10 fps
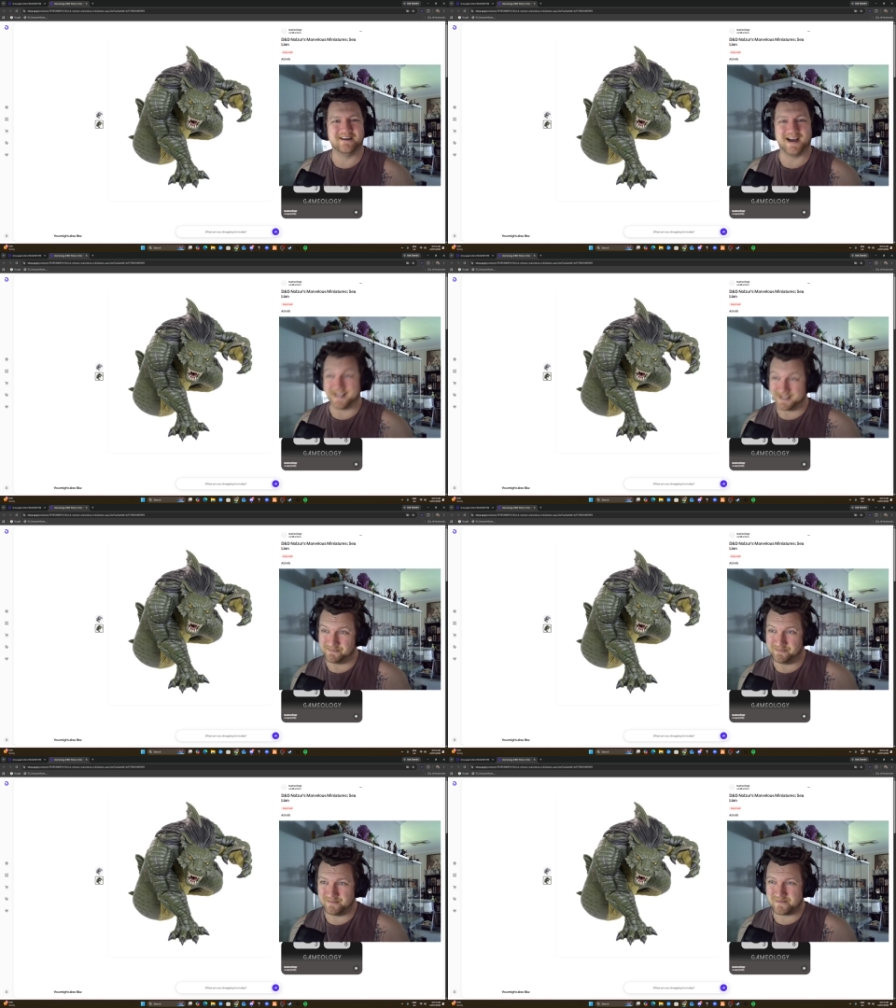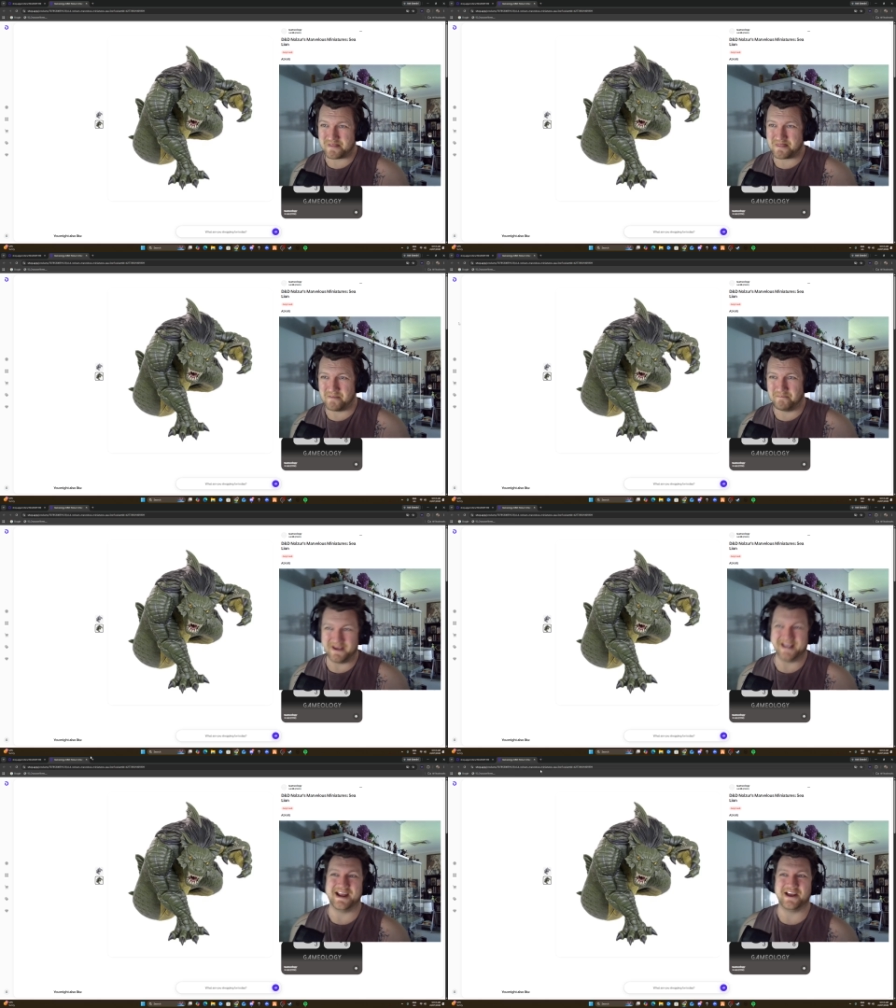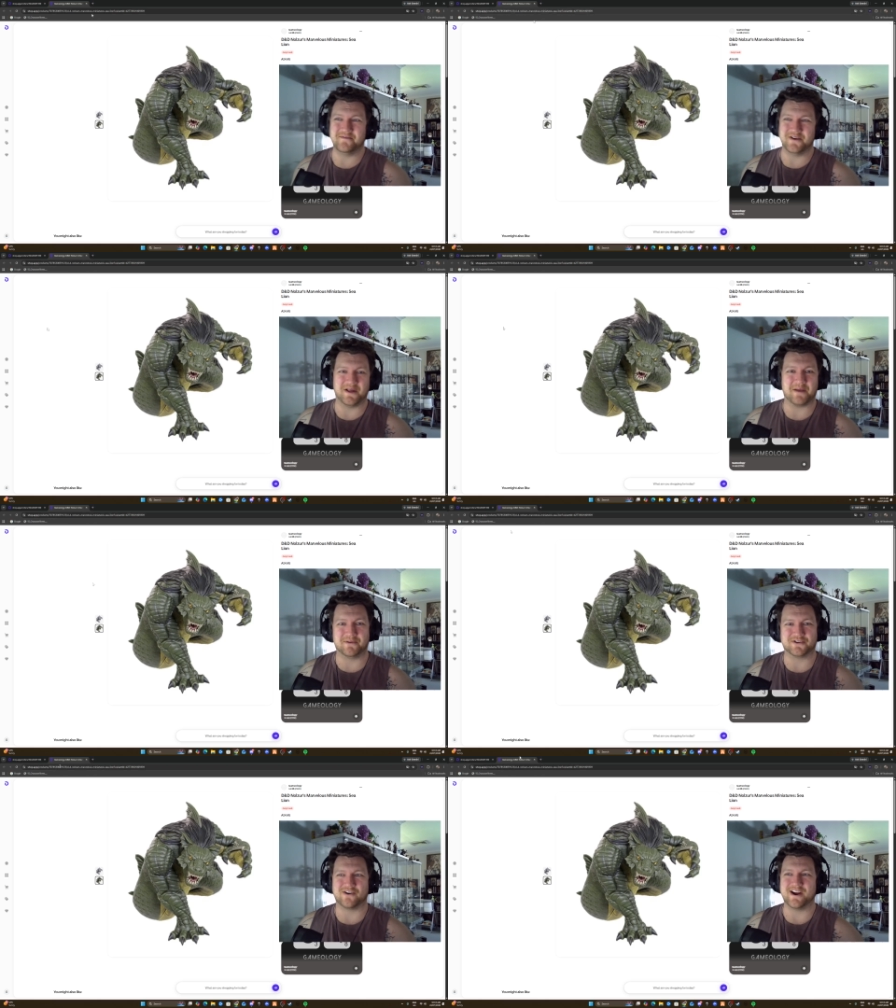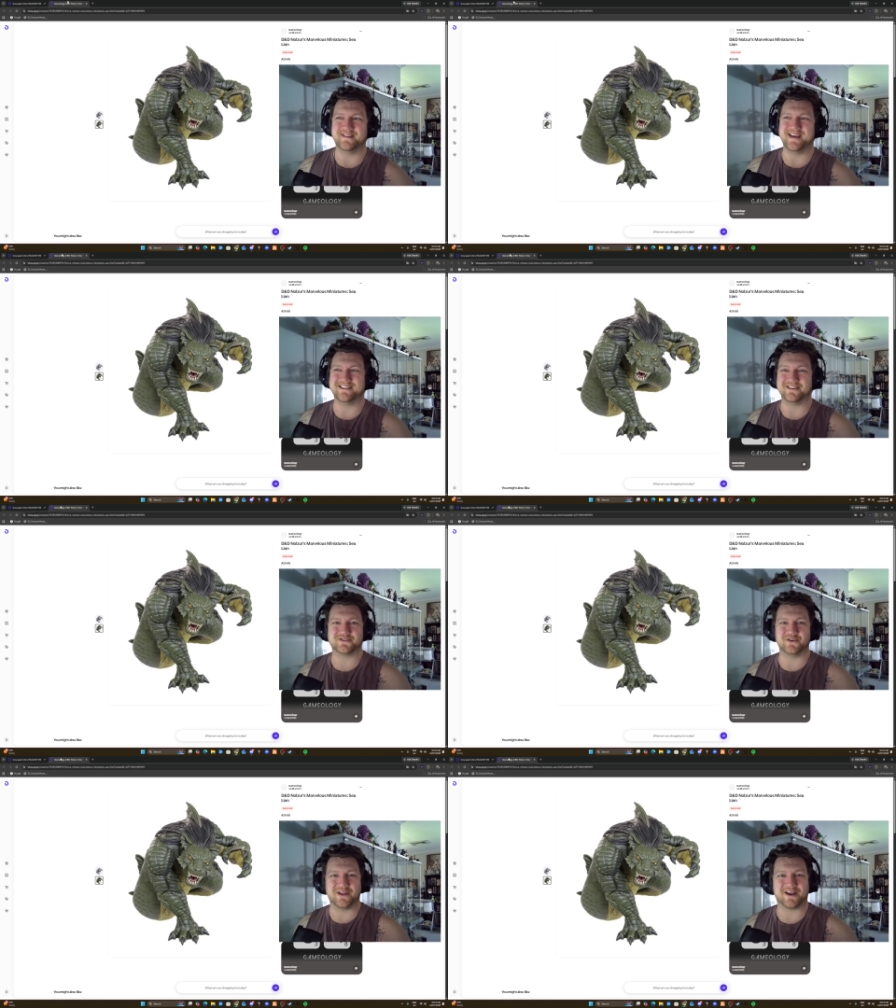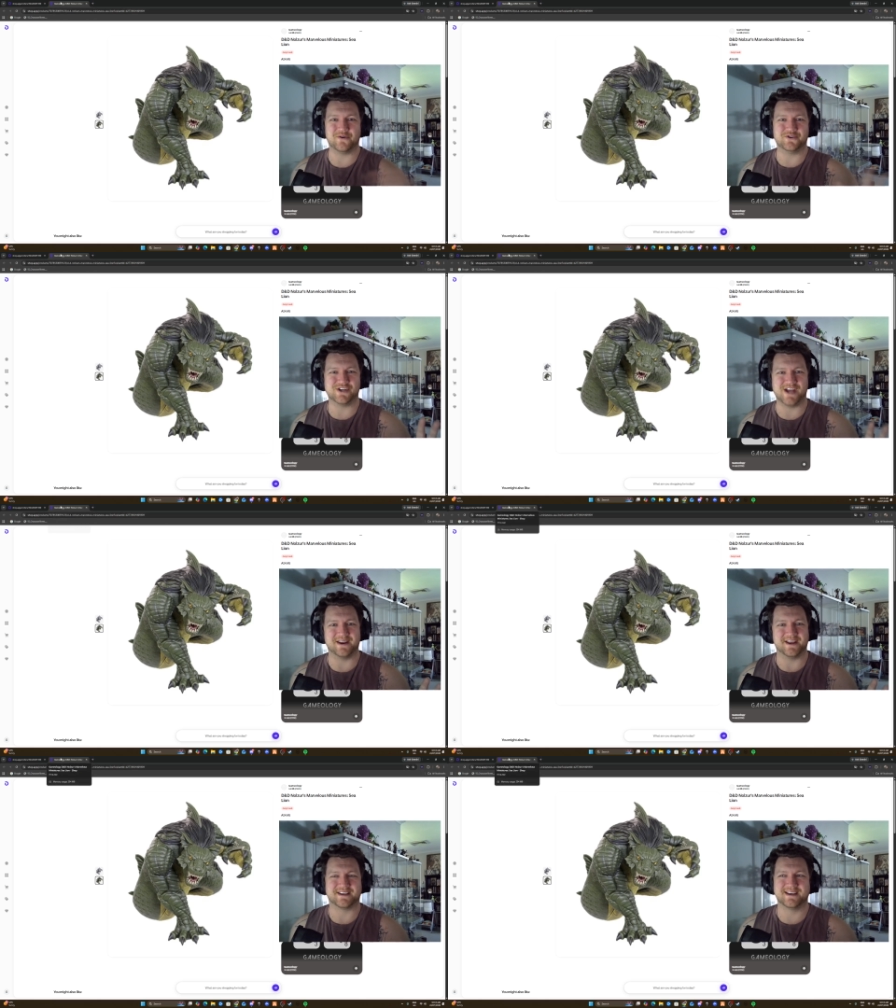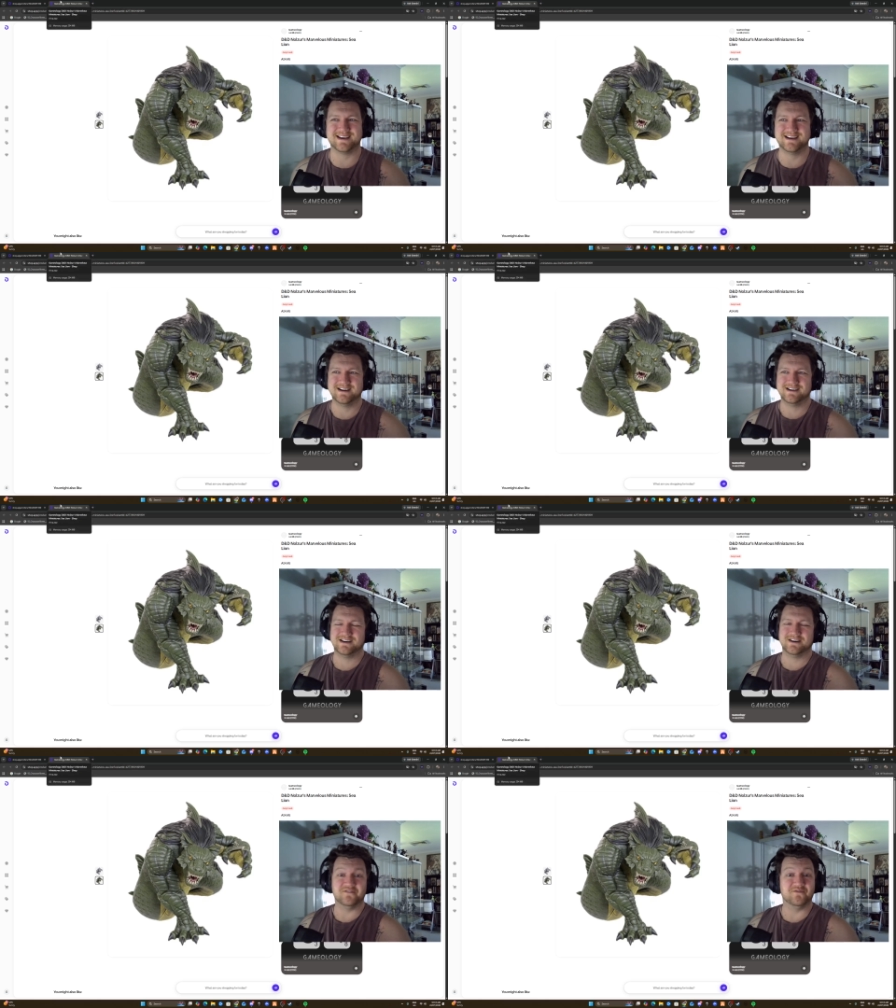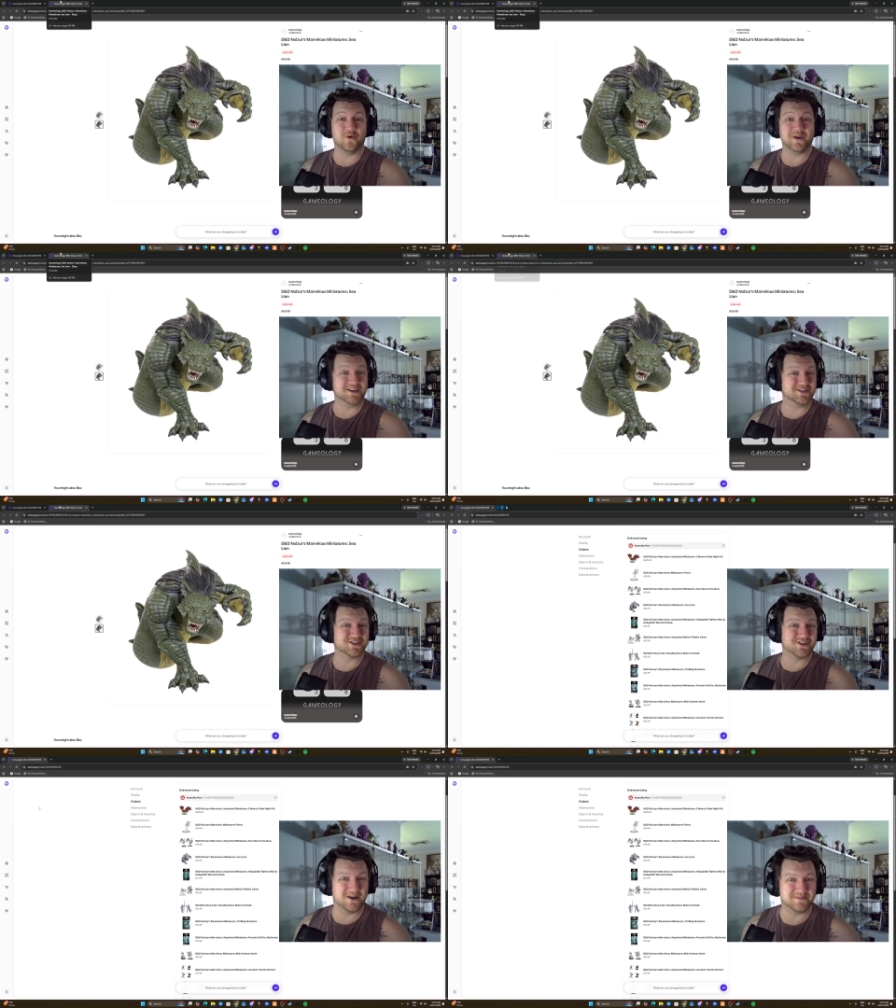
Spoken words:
I guess, be an enemy or like portray that like sort of like oceanic voyage type